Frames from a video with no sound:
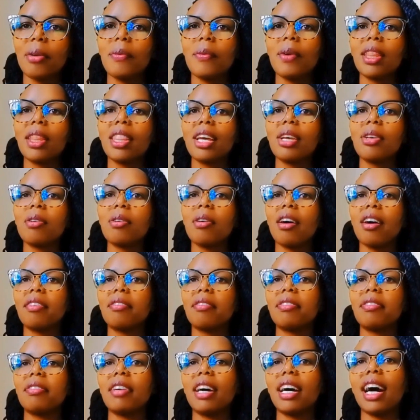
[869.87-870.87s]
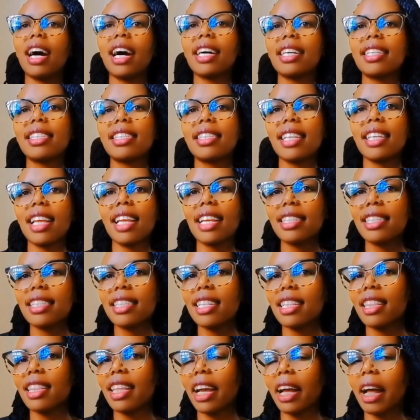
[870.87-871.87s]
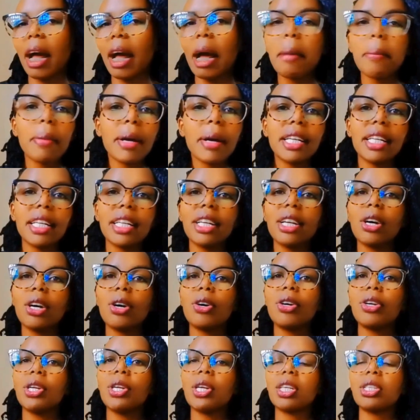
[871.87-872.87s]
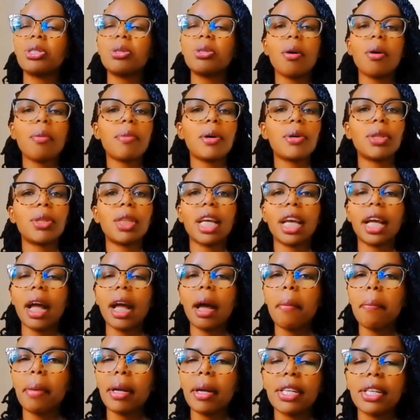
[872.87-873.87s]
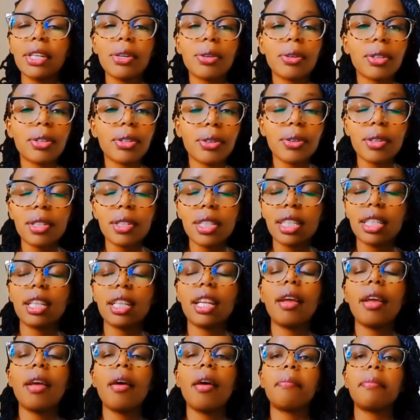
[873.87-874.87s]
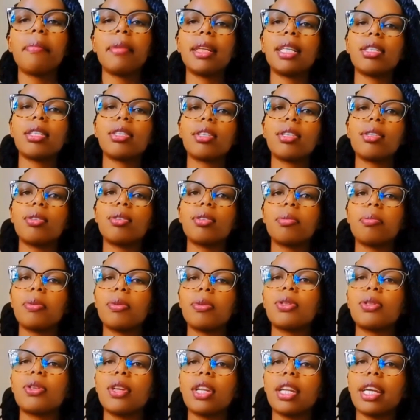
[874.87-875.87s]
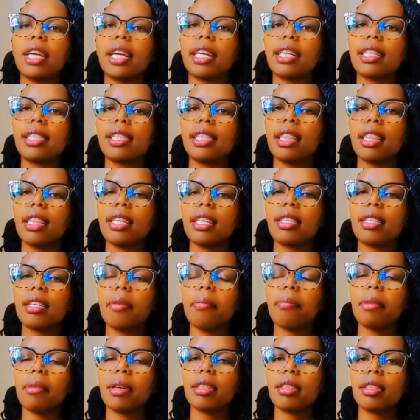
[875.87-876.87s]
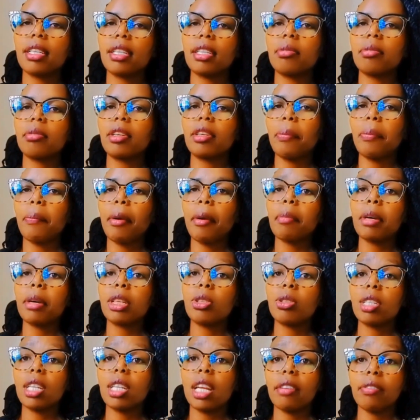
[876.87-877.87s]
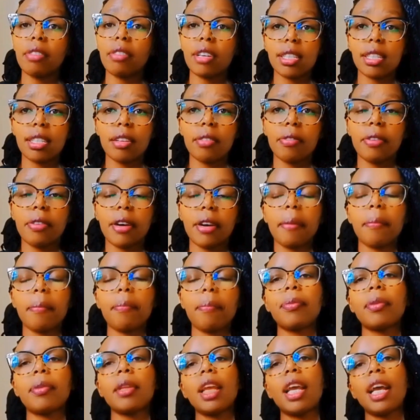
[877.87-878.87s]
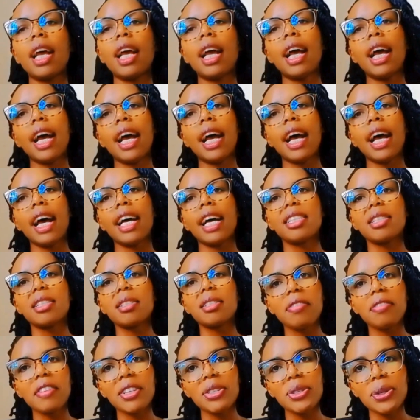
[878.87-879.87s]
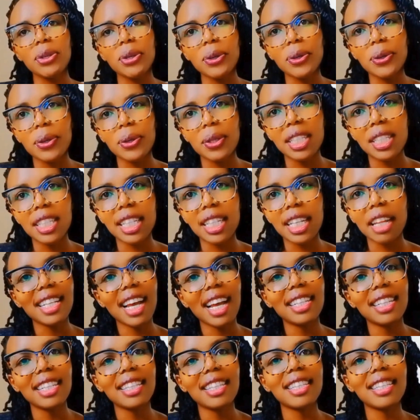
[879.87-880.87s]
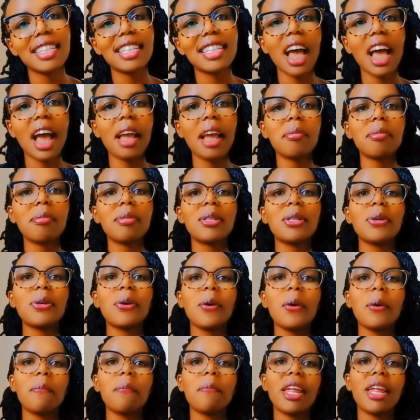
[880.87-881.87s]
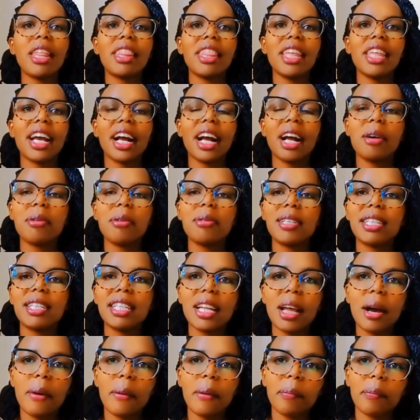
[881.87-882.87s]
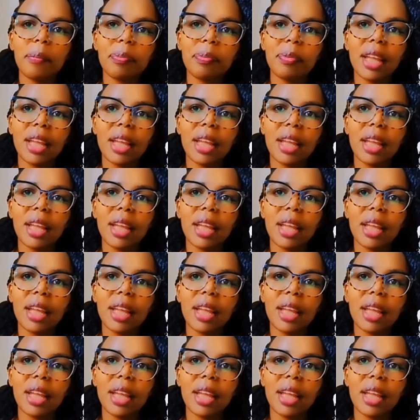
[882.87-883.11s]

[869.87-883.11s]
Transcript: Whether you have assessed the company or you're sure about the company or not, please don't put all your eggs in the same basket. Remember to diversify. So far so good, and it's time to open the account now.